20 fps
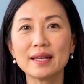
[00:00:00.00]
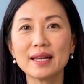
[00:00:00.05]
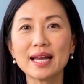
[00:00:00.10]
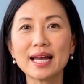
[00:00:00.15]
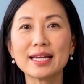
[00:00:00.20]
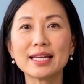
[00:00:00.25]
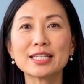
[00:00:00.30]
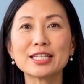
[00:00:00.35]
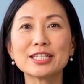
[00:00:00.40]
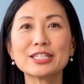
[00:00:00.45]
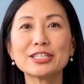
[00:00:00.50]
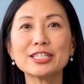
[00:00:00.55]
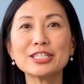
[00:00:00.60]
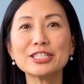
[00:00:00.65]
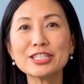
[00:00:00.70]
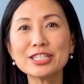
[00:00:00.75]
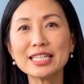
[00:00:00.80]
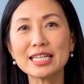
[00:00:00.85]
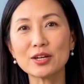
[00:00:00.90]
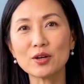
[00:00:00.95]
and it is the
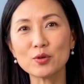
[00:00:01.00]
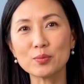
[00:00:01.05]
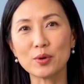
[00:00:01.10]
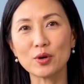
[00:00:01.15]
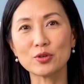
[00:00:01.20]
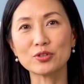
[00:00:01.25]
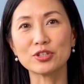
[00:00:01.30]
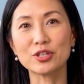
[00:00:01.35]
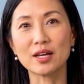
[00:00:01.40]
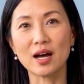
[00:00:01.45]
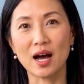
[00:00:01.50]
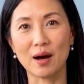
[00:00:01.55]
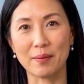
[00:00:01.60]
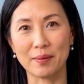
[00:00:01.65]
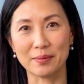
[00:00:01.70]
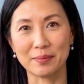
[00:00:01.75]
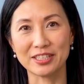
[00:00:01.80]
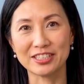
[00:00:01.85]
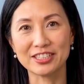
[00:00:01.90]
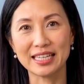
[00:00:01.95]
single most
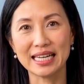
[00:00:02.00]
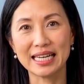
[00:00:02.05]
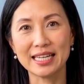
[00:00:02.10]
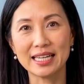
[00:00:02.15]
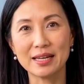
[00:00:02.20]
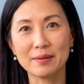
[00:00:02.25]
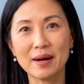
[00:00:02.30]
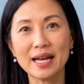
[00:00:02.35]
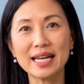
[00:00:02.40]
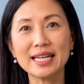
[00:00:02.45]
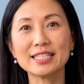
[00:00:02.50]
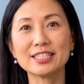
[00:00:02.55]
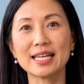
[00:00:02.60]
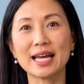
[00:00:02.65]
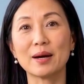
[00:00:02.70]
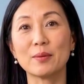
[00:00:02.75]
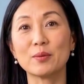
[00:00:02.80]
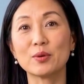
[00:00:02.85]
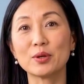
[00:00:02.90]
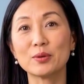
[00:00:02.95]
common mistake in my
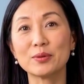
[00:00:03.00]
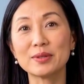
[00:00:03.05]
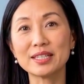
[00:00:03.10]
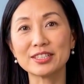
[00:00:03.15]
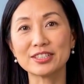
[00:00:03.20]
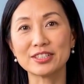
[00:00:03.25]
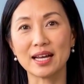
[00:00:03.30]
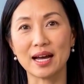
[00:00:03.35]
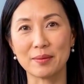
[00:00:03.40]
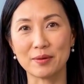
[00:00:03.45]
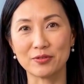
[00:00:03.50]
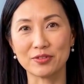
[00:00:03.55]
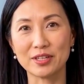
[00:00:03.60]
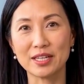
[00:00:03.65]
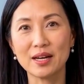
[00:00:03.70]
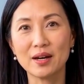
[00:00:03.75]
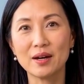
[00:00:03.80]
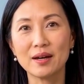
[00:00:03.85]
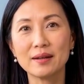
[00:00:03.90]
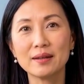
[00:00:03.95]
exam room this time of
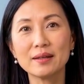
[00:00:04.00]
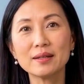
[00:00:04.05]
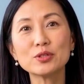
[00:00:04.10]
year.